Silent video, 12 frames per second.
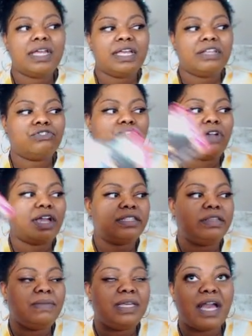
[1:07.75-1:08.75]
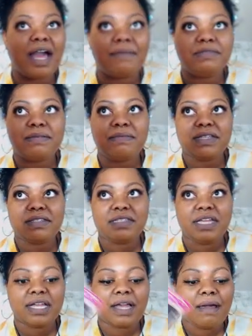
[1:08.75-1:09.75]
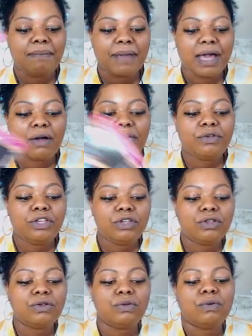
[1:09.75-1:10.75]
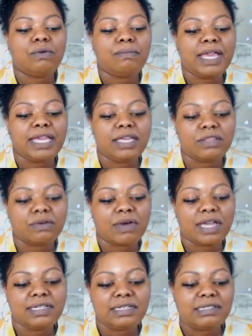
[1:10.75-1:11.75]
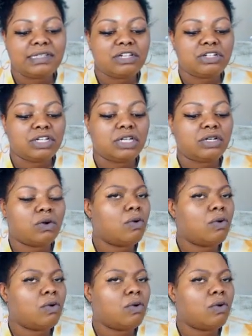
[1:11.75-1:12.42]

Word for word: is trying to be optimistic about you making the right decision,